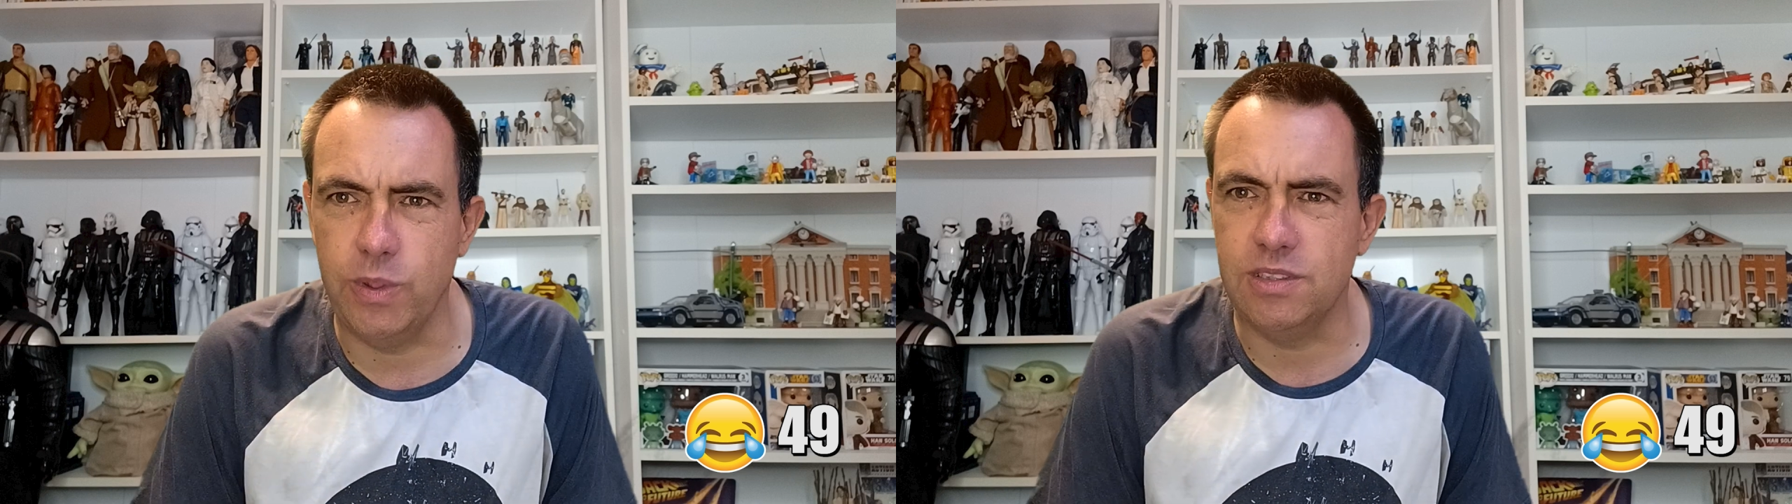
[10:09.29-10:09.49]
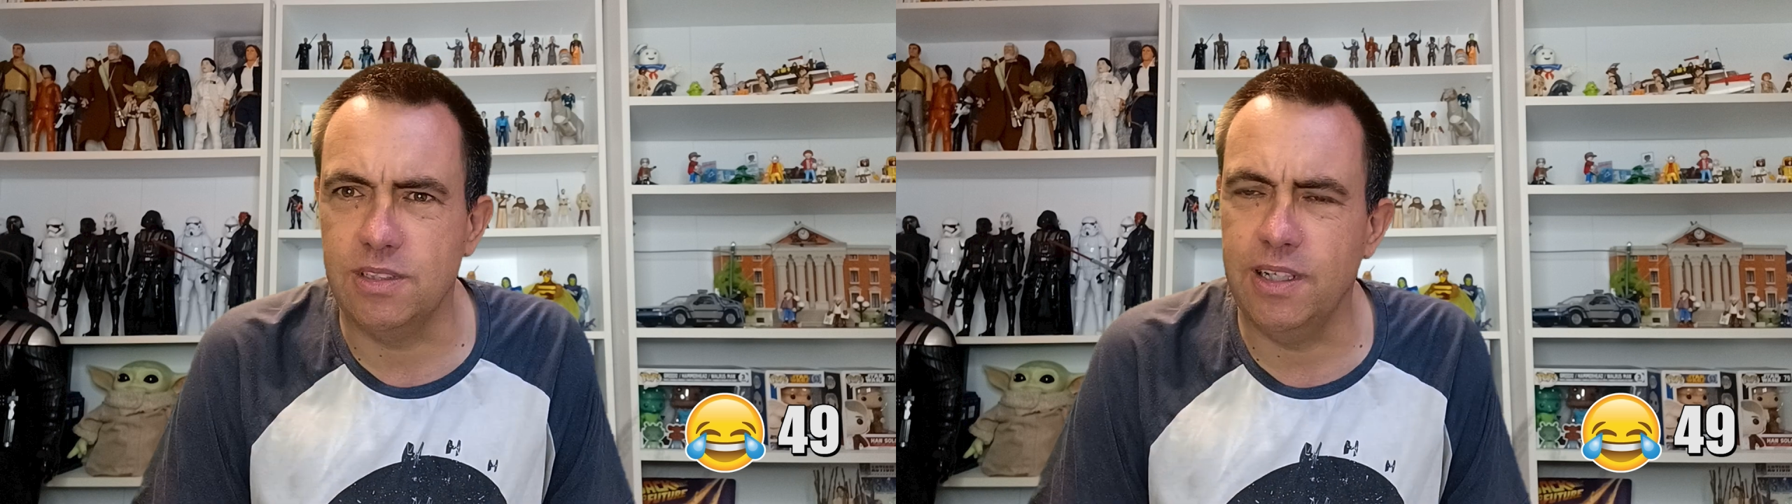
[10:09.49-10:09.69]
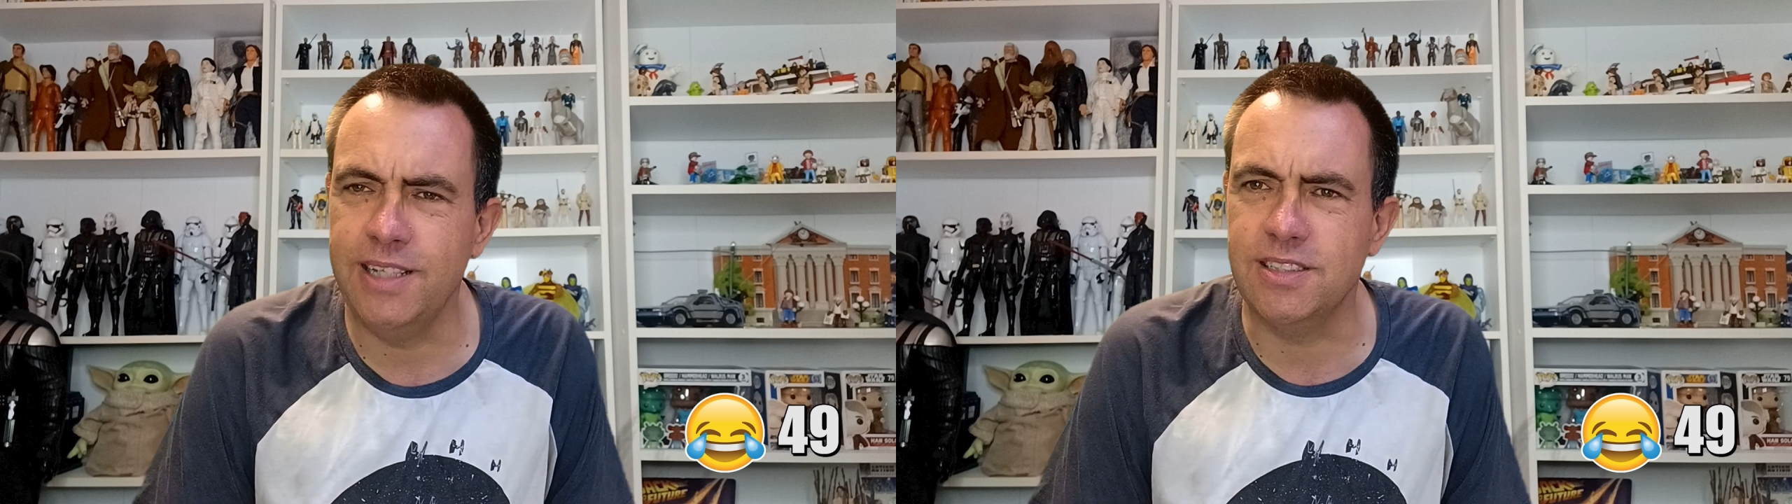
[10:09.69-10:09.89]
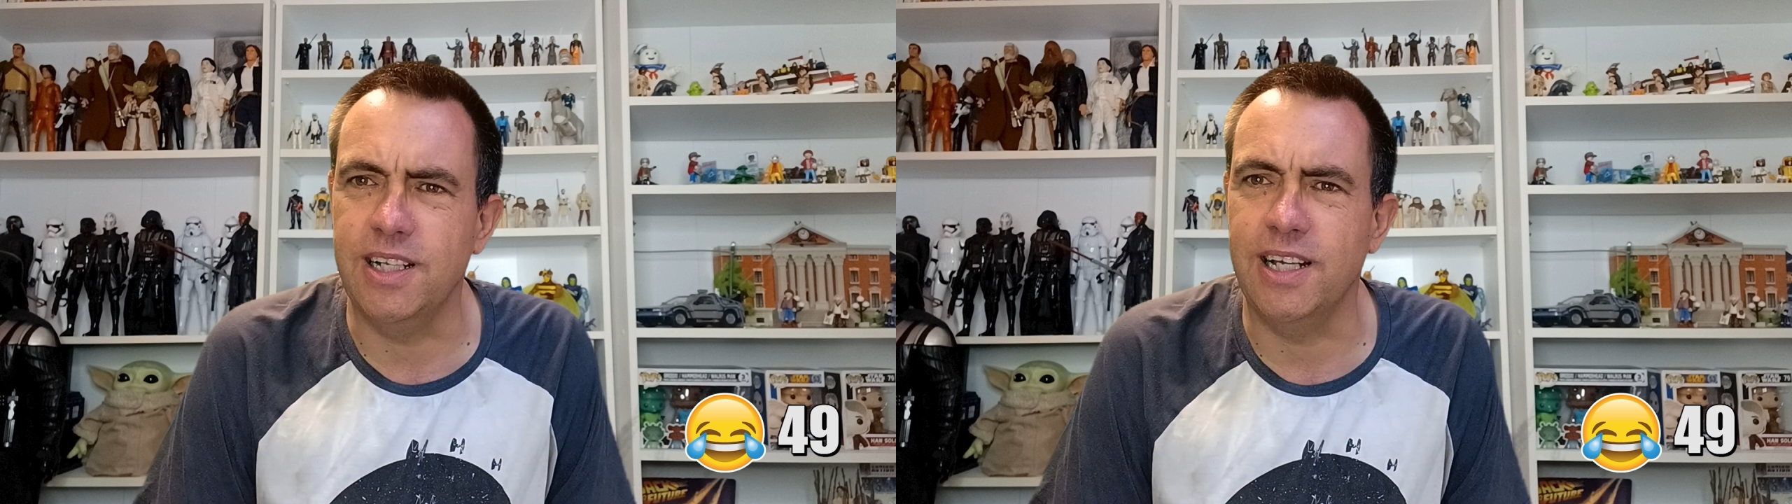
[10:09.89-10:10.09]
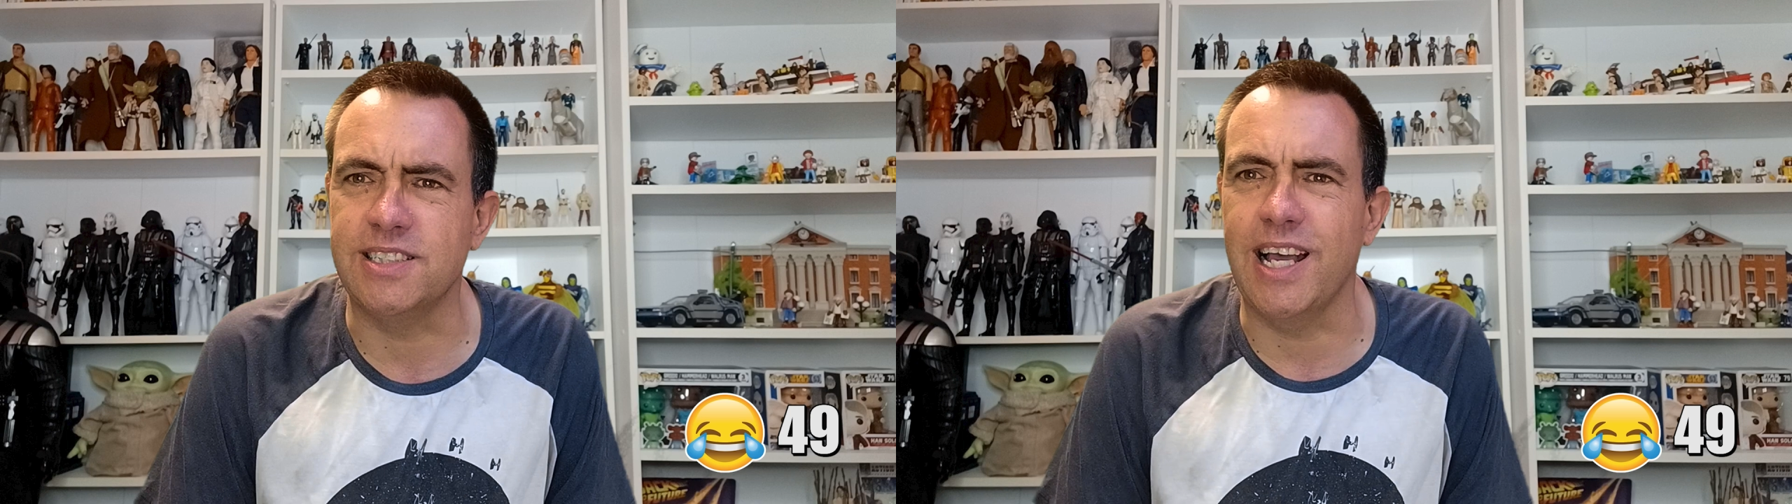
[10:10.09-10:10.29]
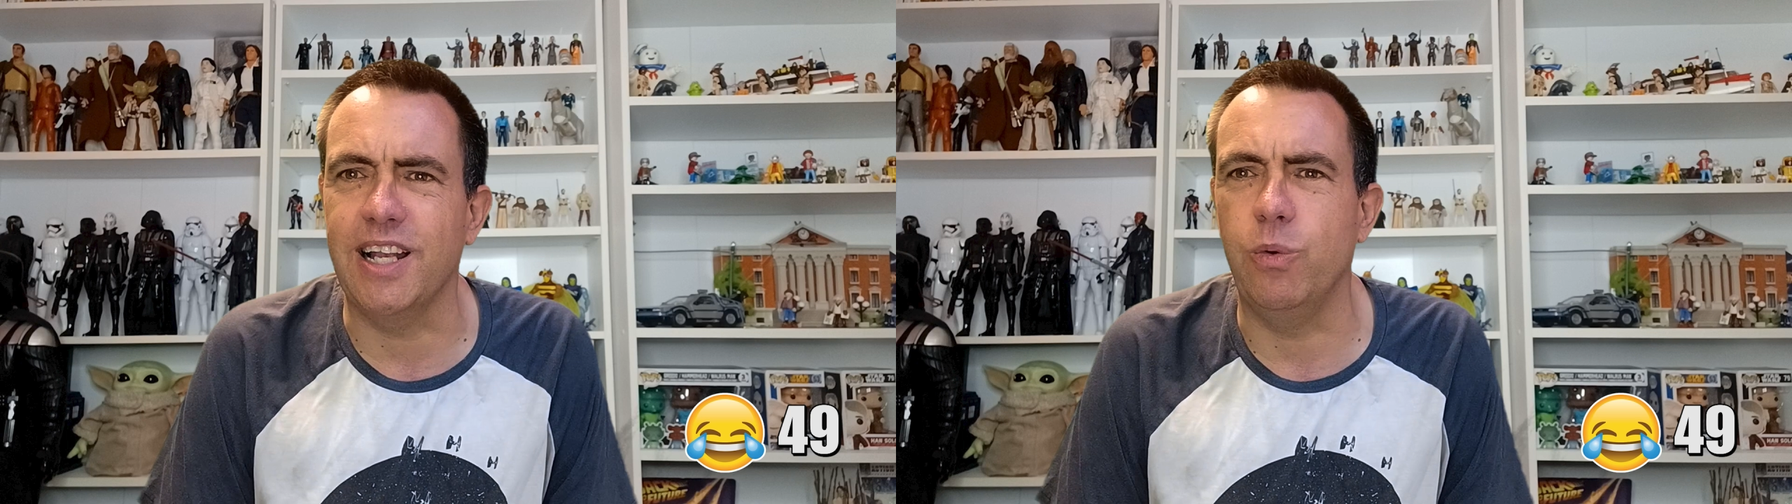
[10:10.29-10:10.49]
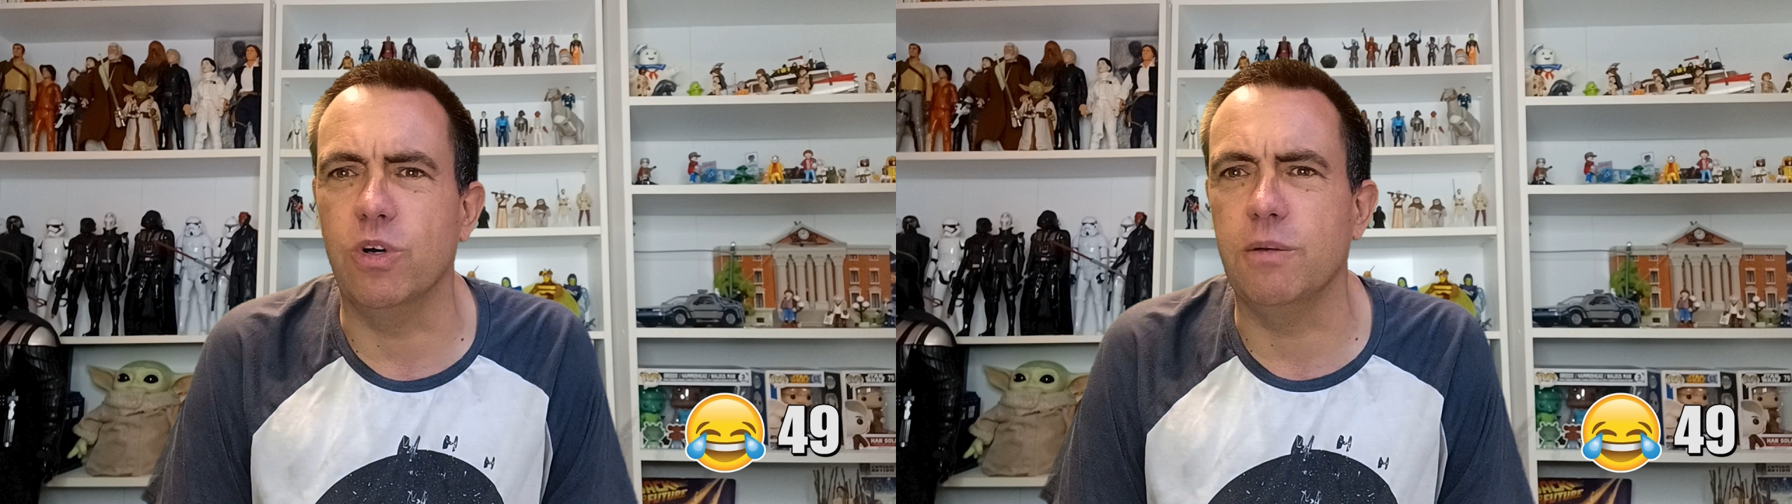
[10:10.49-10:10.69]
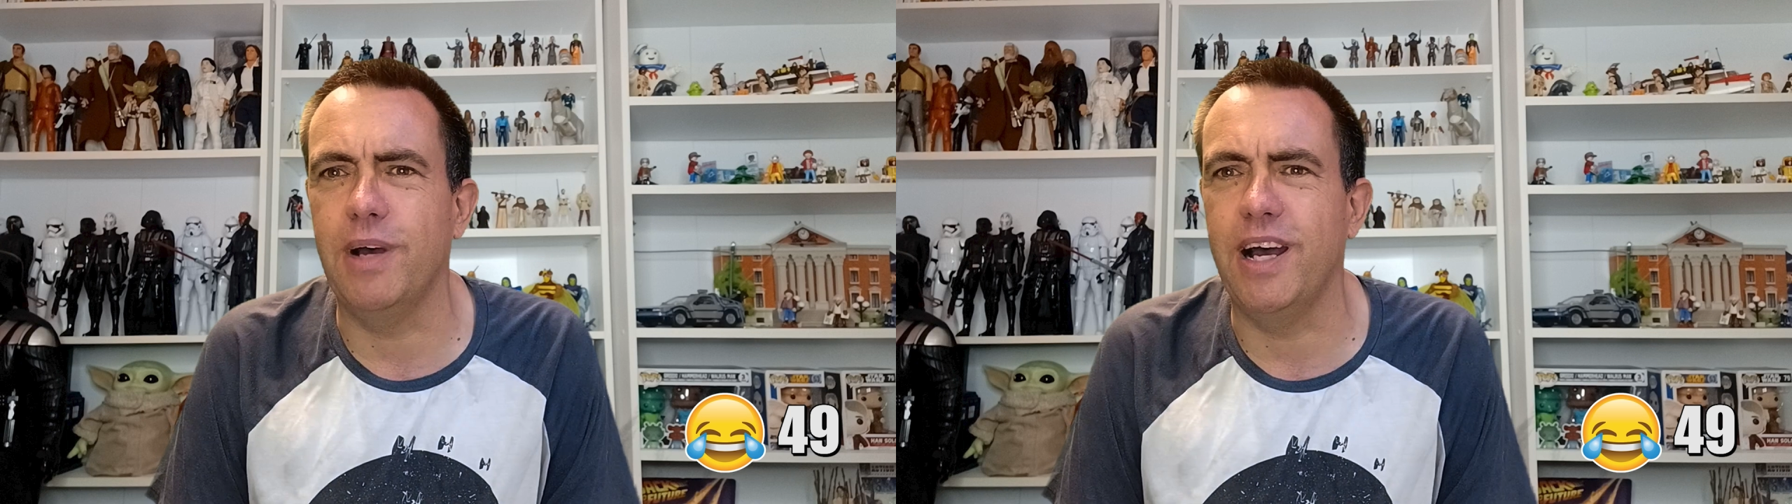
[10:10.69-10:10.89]
which isn't exactly
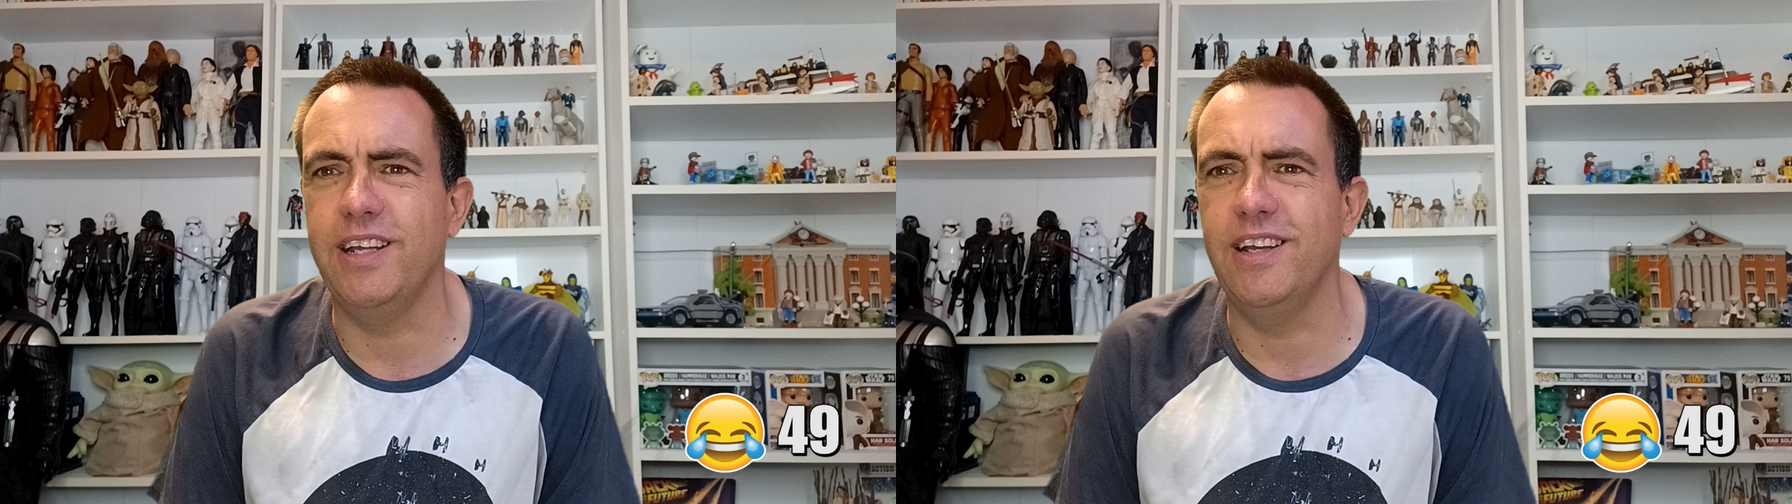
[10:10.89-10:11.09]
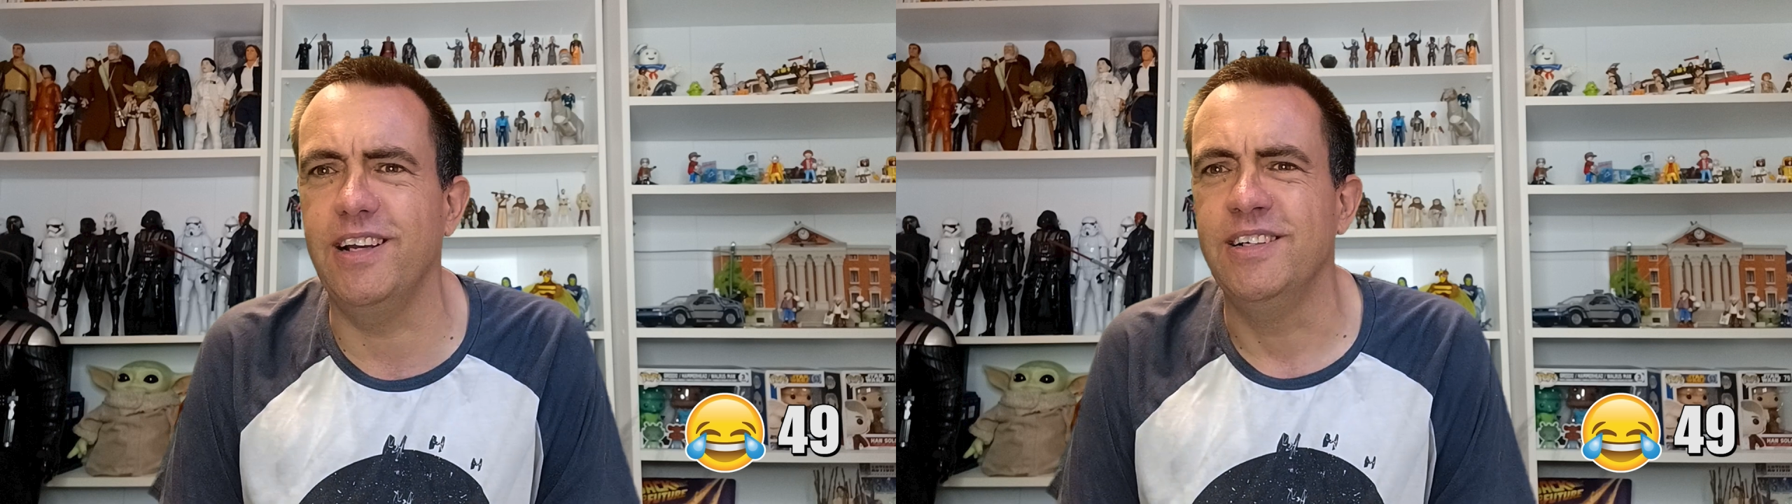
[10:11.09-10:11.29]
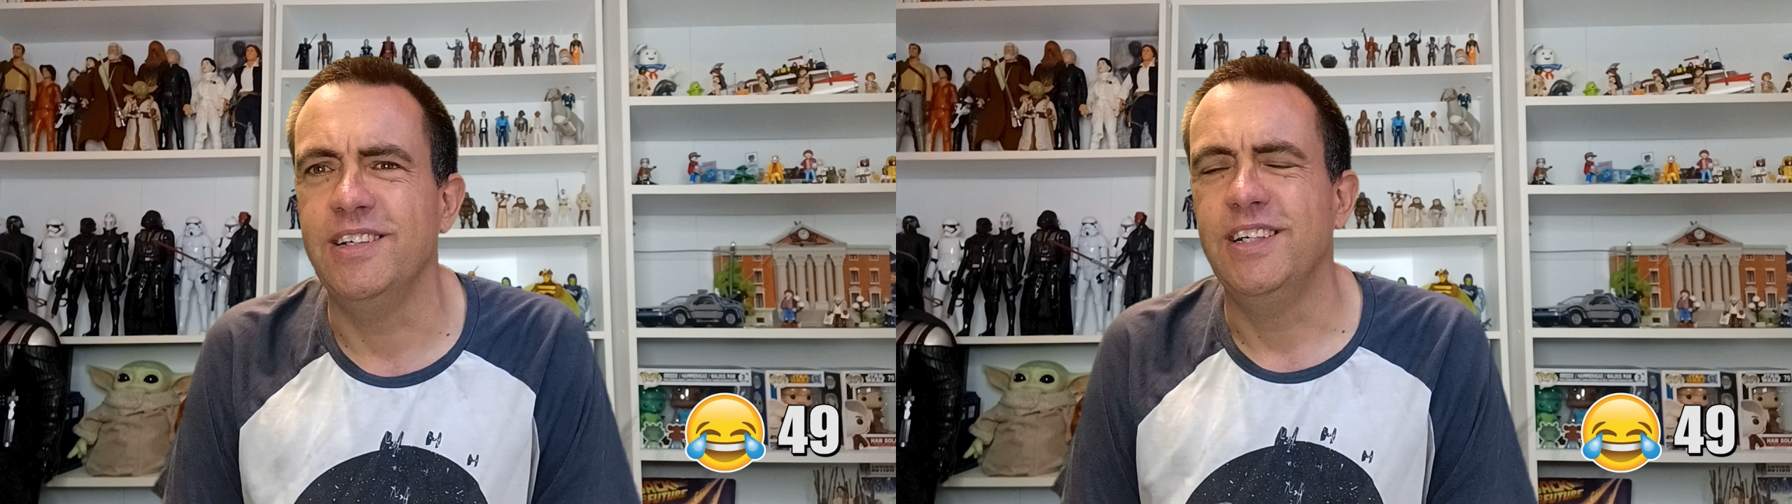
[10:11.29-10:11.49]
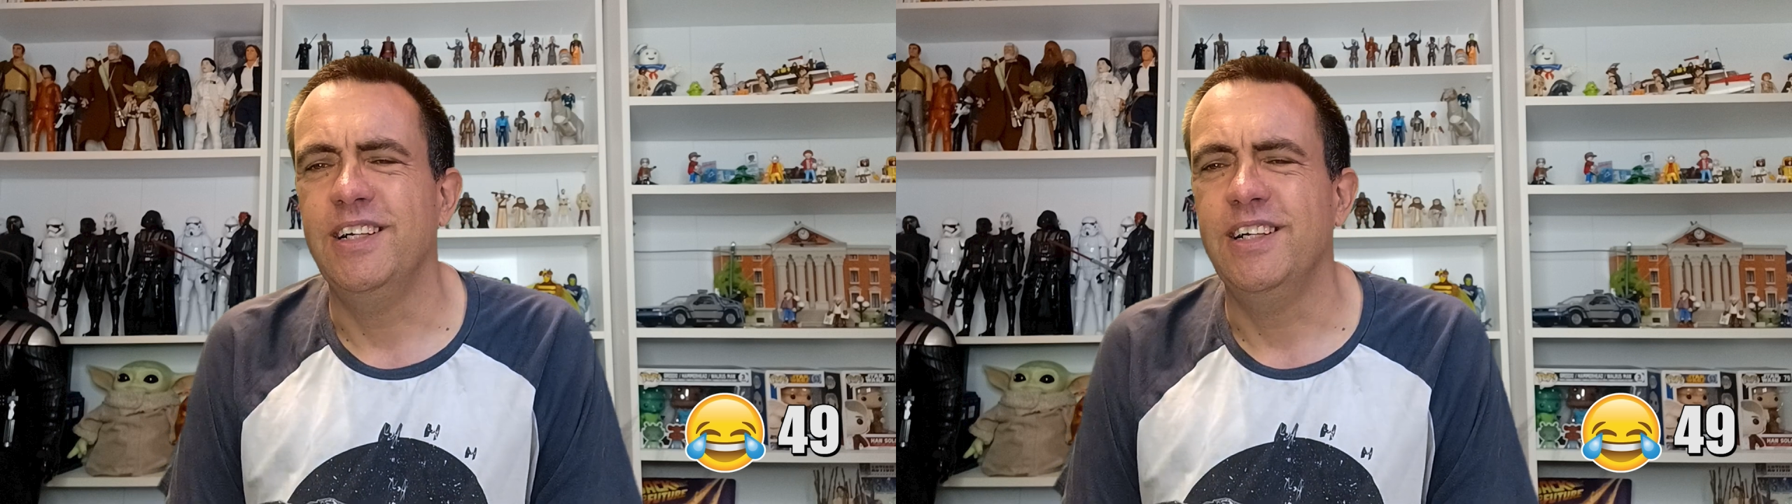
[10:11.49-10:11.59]
one of my